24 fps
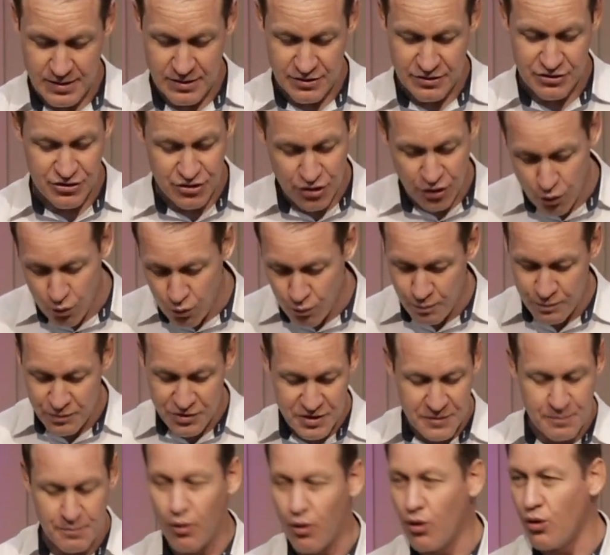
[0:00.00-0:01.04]
And so
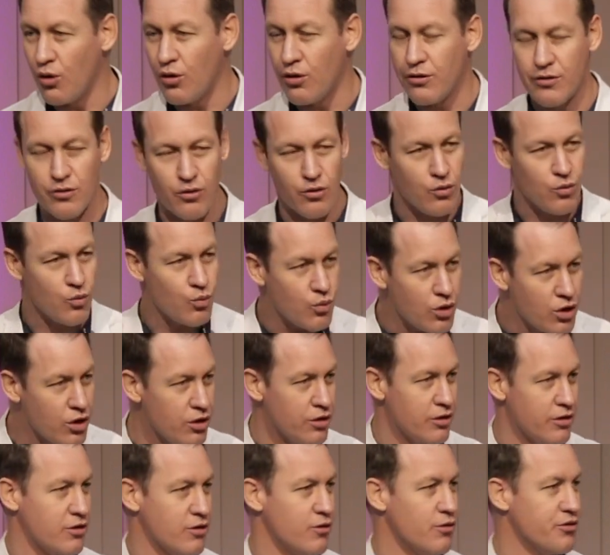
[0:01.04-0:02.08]
sport or
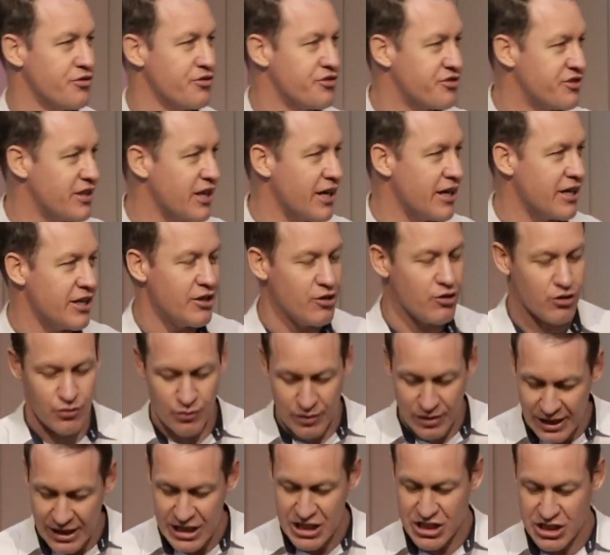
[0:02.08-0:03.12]
work or study or
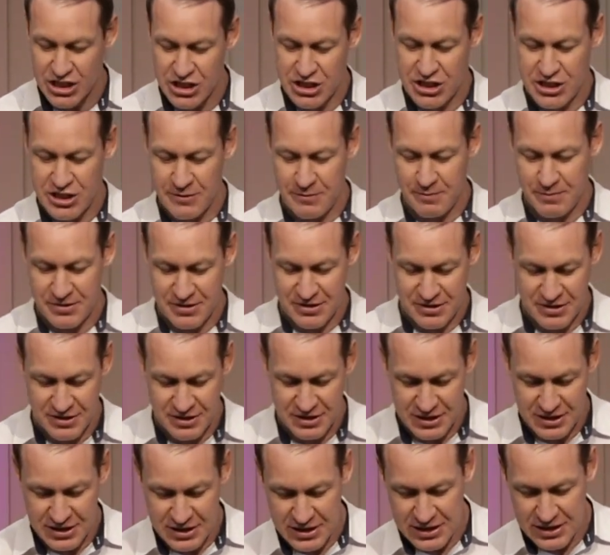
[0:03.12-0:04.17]
relationships.
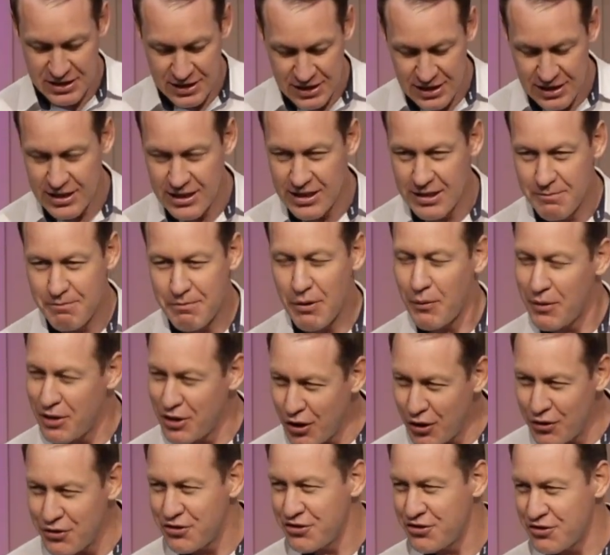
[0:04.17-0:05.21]
But we
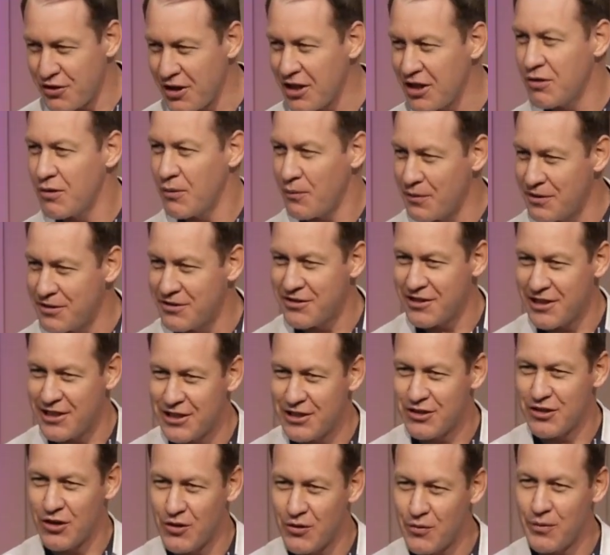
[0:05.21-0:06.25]
know strength when we see
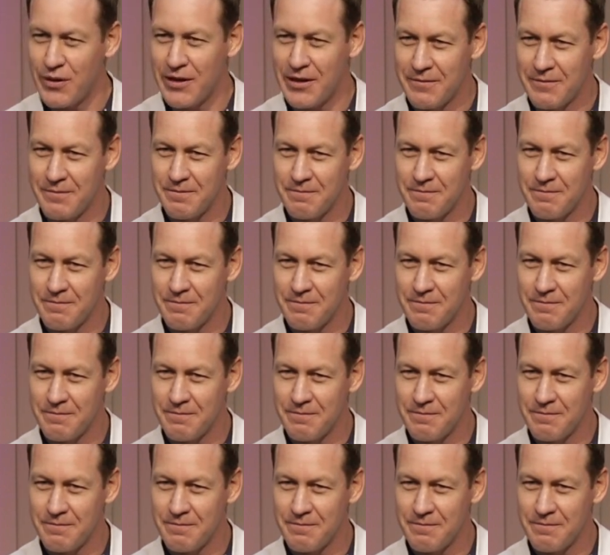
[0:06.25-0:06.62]
it, don't we?